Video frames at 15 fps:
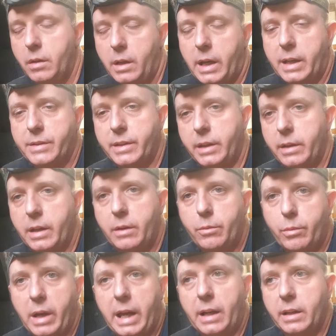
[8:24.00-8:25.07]
like I said,
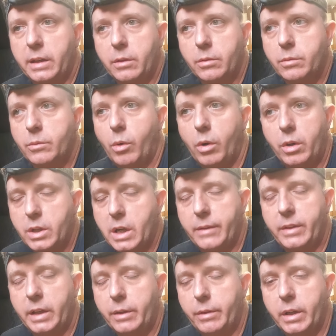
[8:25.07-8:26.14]
rattling while you're
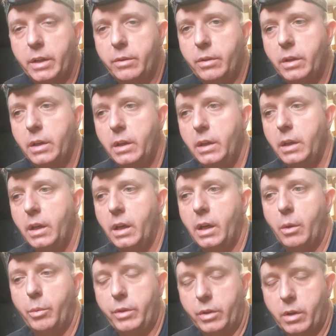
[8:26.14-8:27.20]
driving down the road
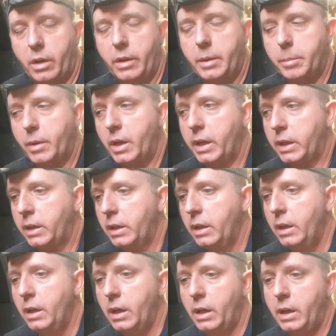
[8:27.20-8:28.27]
when you're not on the brake.
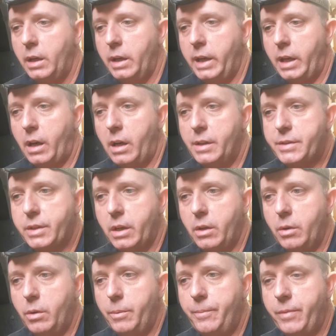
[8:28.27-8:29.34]
And
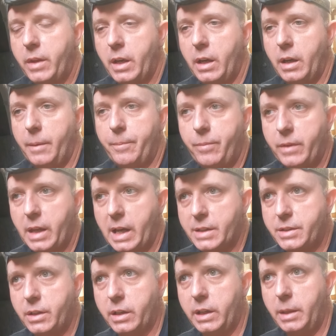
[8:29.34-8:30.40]
also, I
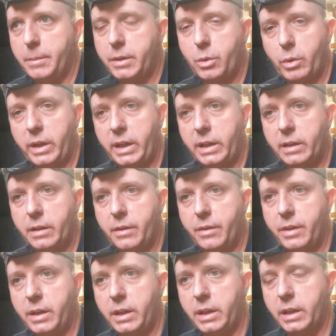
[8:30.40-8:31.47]
stuck it in between
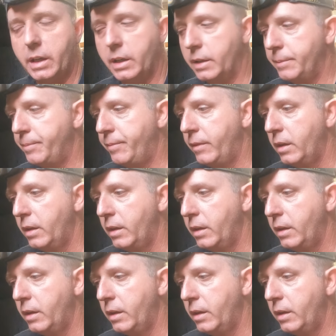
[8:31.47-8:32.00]
the